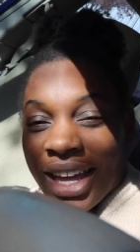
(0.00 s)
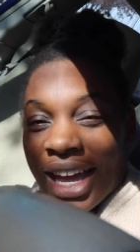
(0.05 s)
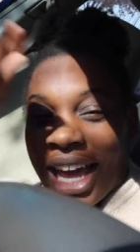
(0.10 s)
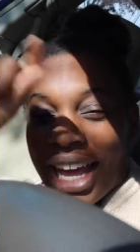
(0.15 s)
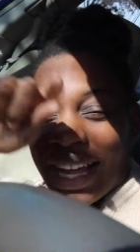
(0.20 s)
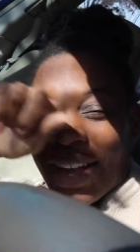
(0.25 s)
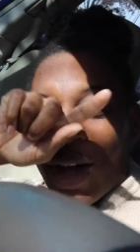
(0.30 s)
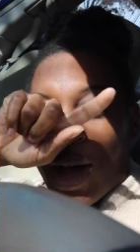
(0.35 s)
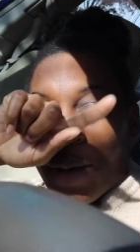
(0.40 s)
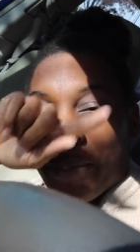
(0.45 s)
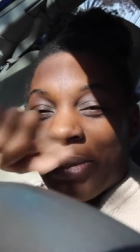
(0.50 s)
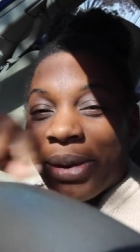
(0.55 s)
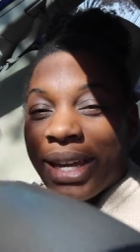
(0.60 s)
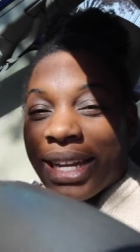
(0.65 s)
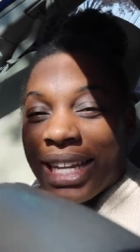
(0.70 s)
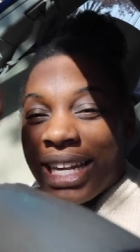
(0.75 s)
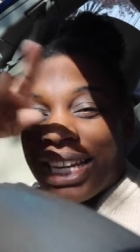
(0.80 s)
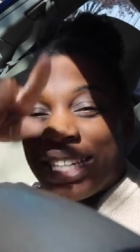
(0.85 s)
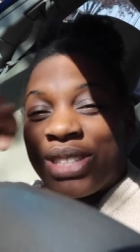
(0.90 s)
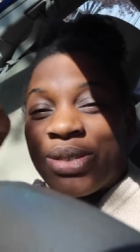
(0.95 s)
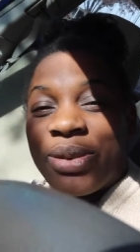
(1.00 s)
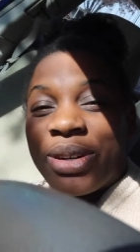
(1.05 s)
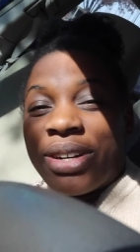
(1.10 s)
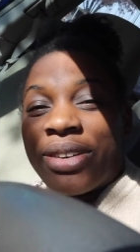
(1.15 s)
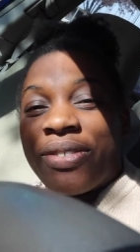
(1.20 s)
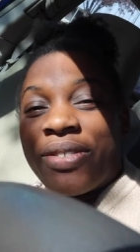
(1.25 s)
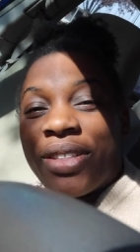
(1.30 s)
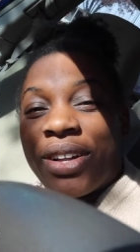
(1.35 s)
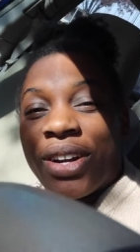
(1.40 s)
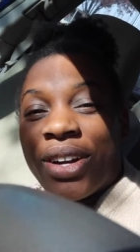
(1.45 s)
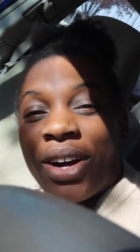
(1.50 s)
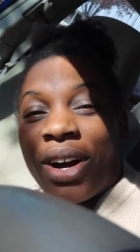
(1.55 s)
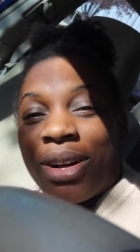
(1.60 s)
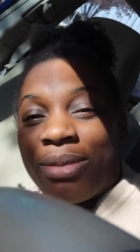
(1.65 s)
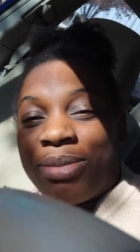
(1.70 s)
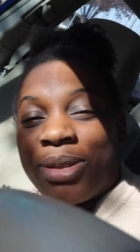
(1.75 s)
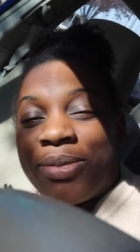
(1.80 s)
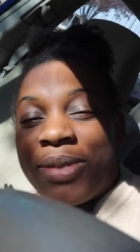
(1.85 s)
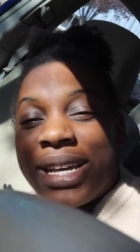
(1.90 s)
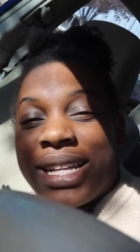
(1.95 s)
I copied each one of their
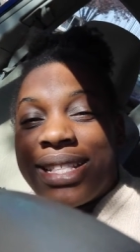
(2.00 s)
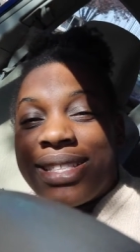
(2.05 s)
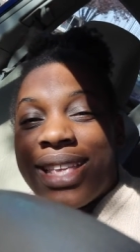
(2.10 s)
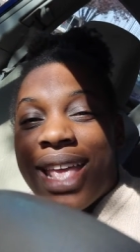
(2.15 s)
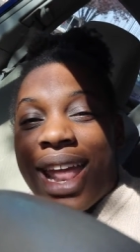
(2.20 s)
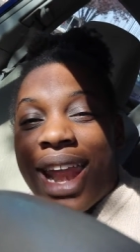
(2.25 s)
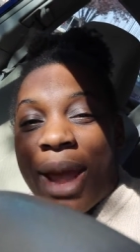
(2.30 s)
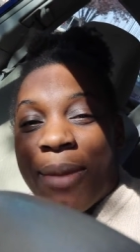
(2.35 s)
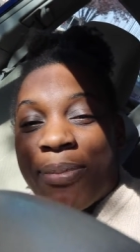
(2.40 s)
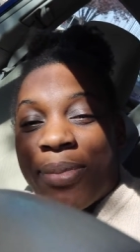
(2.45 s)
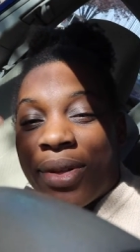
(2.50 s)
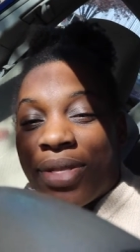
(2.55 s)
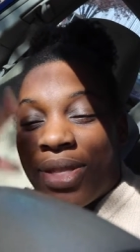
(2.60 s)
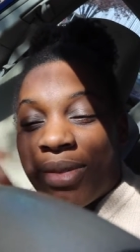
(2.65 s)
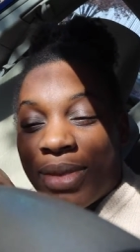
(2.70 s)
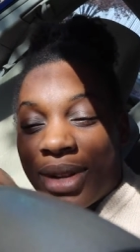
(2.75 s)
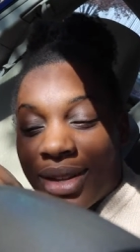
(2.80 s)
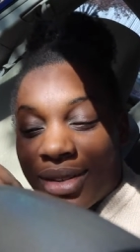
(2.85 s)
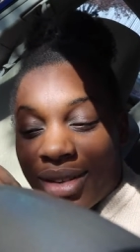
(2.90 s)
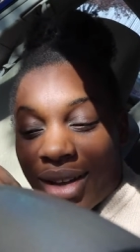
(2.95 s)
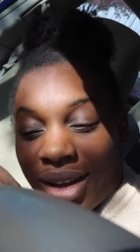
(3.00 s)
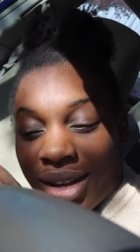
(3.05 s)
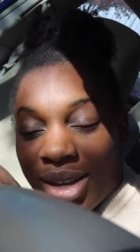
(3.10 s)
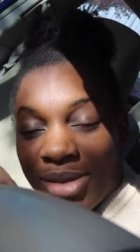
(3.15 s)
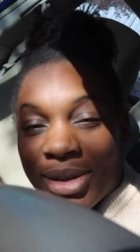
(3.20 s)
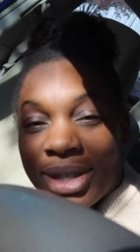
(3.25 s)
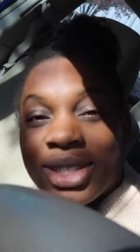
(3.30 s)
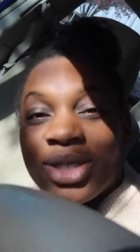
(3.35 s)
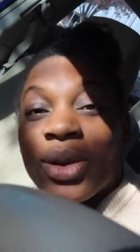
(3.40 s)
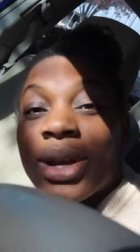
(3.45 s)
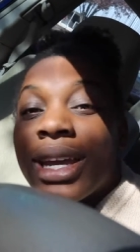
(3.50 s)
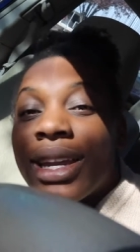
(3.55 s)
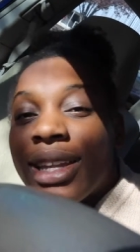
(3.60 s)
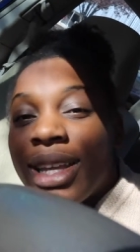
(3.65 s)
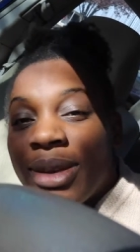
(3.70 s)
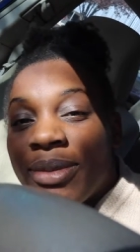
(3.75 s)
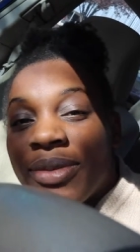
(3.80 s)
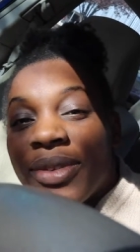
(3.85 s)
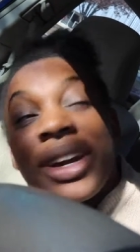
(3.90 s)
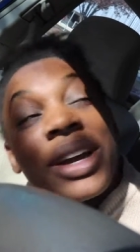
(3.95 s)
compliments and I put them in a document so I could
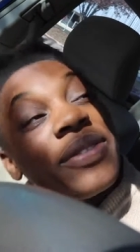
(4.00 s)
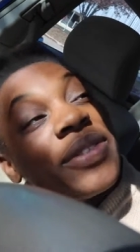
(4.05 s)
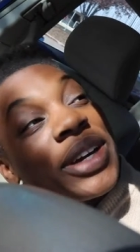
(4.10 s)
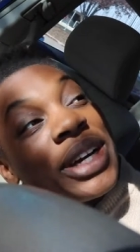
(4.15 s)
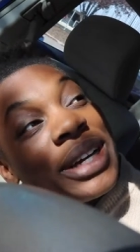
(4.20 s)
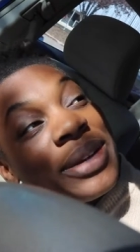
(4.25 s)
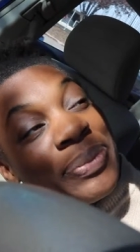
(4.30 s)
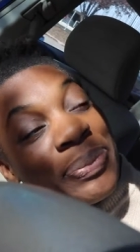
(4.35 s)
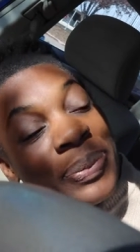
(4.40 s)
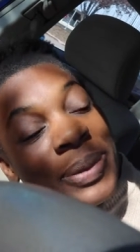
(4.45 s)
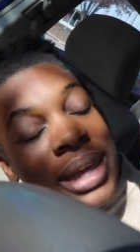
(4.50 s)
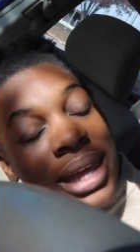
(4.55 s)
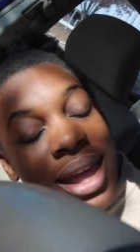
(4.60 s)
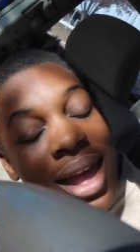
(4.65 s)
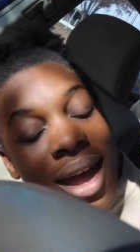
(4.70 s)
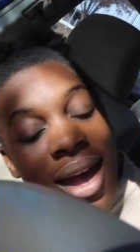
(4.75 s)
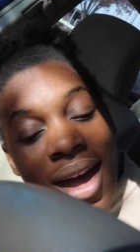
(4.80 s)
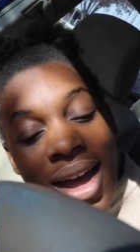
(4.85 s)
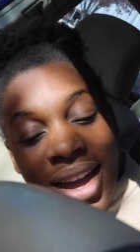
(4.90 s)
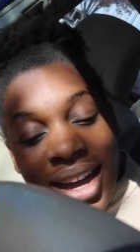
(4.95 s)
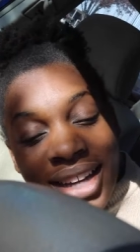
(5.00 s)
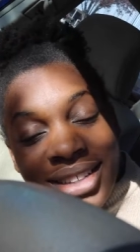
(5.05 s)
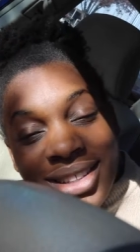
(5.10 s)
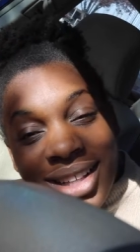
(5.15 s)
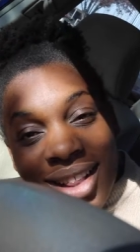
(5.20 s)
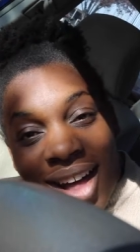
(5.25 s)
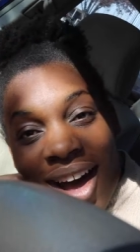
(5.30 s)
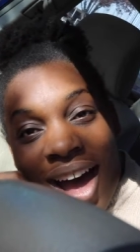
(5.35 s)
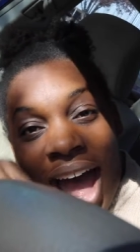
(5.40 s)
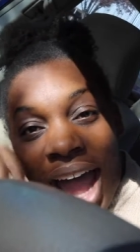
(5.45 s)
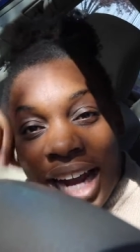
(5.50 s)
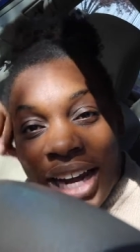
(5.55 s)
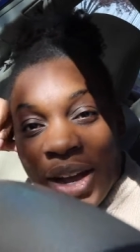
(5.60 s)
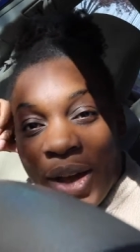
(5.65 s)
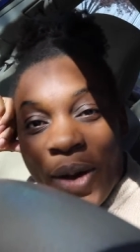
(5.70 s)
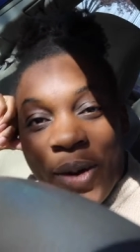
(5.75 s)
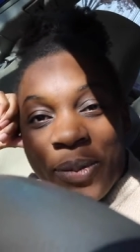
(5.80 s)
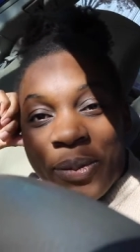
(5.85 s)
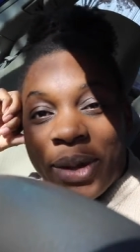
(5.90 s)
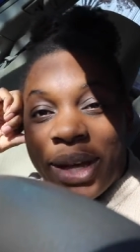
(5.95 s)
keep forever. It's a lot, I
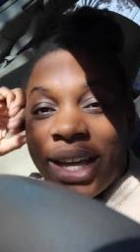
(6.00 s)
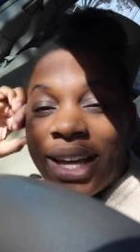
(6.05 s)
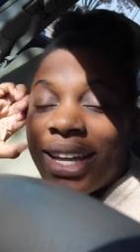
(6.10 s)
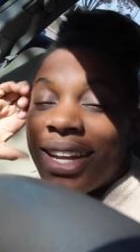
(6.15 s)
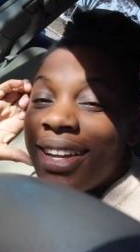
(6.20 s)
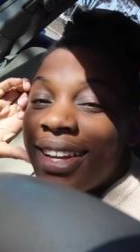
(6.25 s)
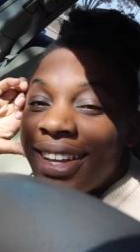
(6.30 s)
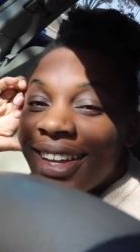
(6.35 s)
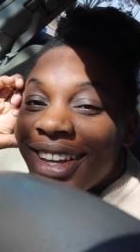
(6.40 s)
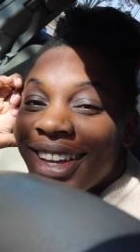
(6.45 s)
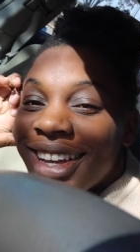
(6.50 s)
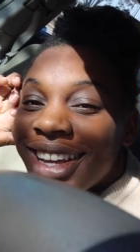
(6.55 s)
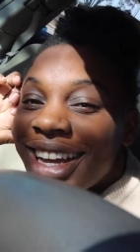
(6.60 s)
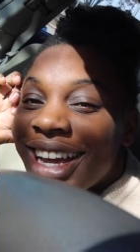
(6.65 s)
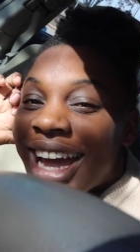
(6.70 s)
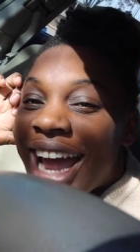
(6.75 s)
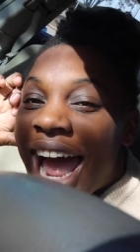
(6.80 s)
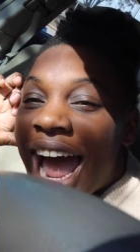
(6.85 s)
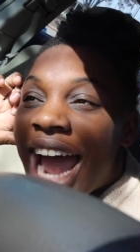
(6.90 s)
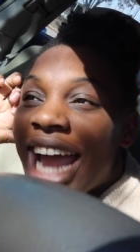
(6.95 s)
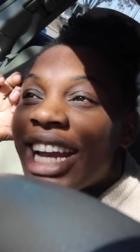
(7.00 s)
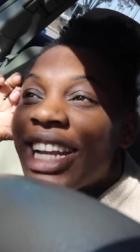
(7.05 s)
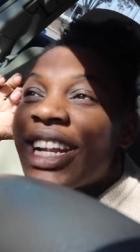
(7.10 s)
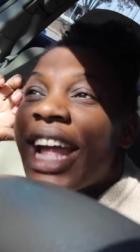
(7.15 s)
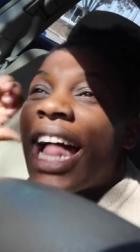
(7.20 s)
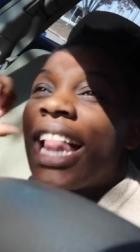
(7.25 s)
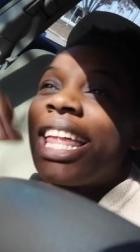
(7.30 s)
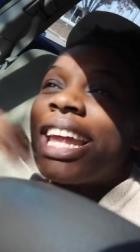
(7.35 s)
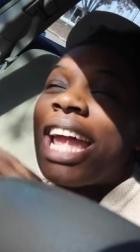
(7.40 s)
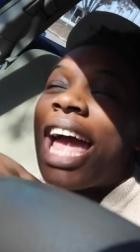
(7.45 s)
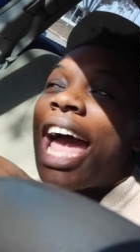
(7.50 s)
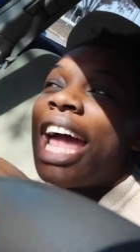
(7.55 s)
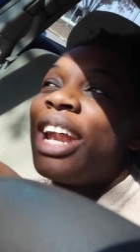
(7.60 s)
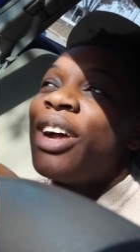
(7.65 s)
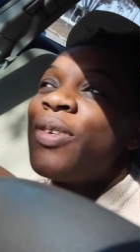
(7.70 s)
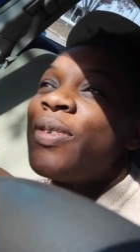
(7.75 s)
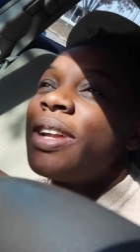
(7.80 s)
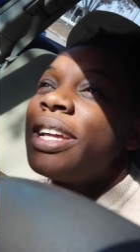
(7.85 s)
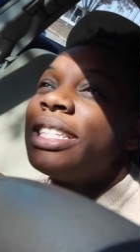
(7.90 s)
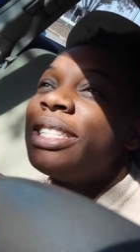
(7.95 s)
know, but I like I
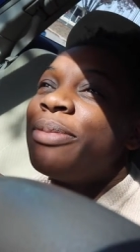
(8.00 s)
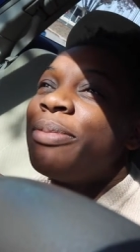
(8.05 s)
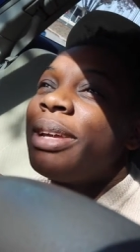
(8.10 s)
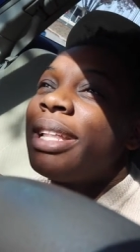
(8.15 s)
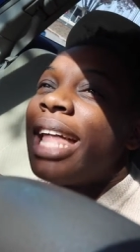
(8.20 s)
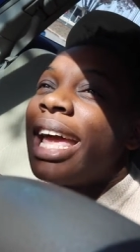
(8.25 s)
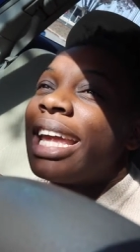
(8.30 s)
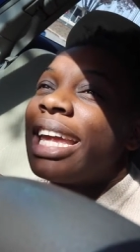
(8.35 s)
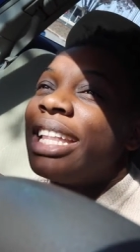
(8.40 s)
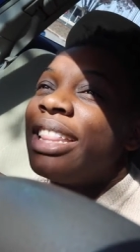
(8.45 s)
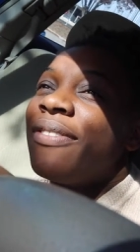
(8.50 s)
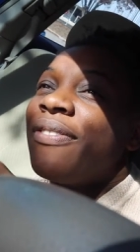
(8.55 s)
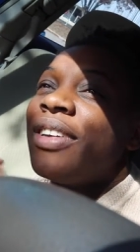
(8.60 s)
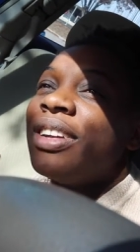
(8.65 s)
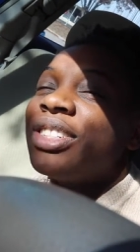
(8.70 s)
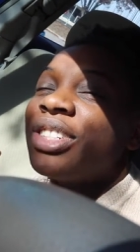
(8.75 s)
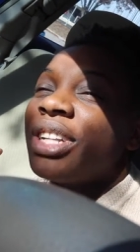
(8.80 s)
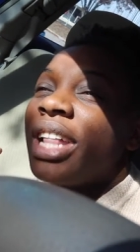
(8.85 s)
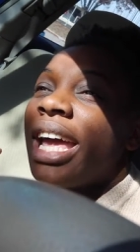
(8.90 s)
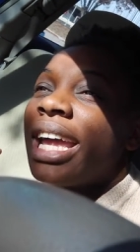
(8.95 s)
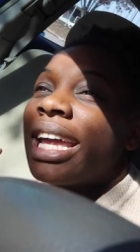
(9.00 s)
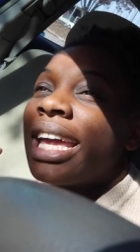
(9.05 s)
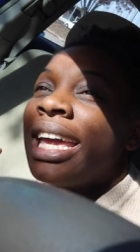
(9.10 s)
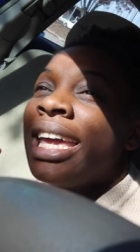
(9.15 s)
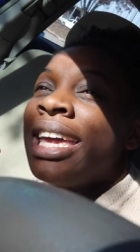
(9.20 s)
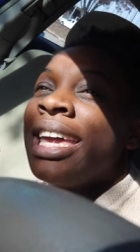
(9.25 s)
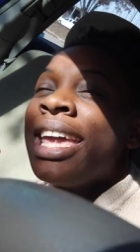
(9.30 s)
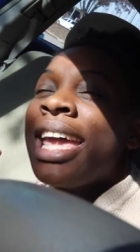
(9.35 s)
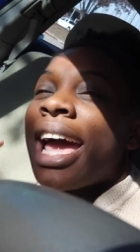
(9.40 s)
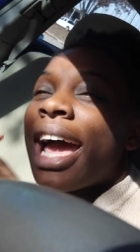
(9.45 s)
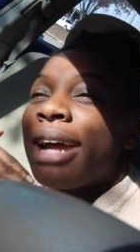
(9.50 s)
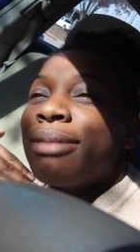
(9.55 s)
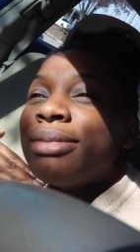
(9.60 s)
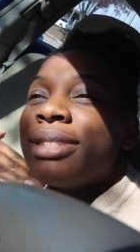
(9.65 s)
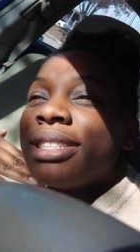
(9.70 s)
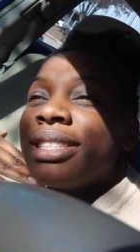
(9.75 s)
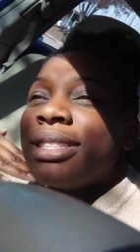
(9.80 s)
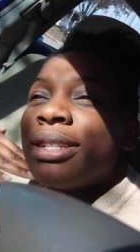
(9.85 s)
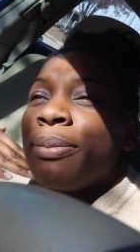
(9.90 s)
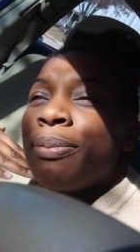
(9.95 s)
don't want it to be like in the future like I'm
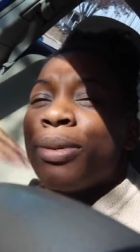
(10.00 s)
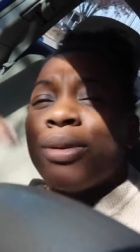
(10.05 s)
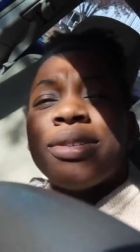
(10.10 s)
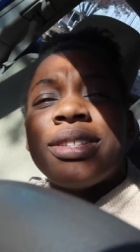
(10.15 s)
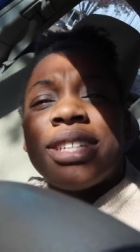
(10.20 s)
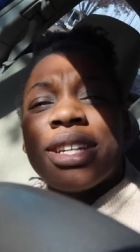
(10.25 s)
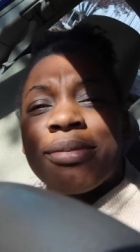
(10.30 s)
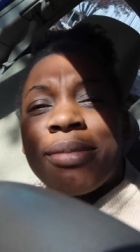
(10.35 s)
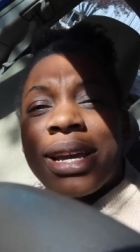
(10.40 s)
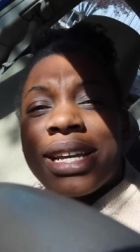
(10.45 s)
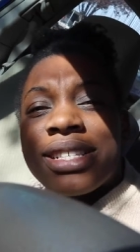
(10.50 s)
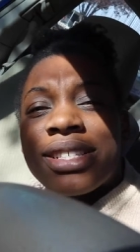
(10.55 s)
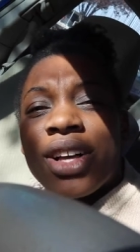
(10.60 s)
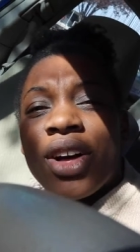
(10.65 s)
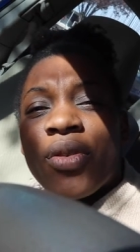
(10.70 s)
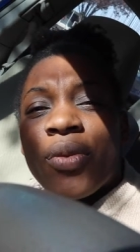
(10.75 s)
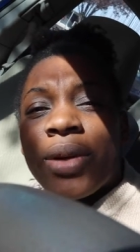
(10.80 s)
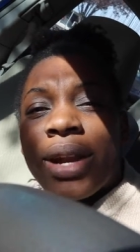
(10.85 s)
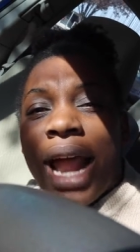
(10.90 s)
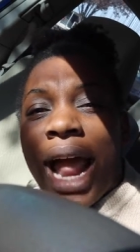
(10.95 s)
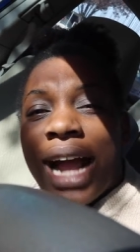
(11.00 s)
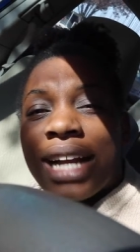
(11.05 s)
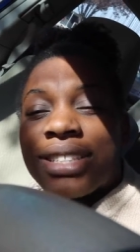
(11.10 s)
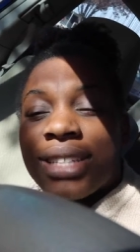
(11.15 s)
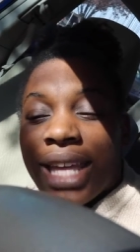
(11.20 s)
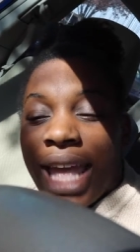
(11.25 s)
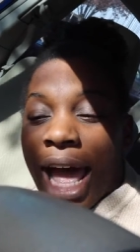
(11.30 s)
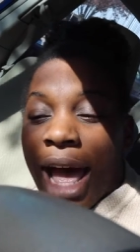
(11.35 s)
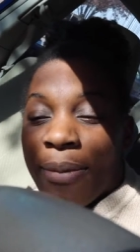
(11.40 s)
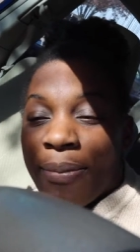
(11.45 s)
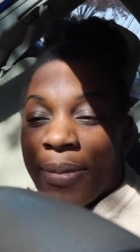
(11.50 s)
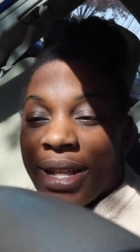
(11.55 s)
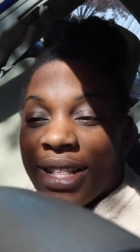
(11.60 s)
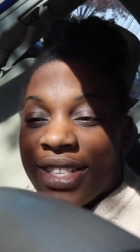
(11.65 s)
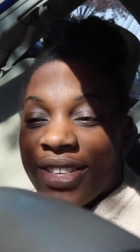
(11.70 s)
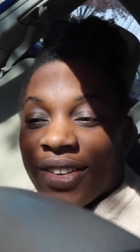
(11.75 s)
just boosting myself when it actually happened.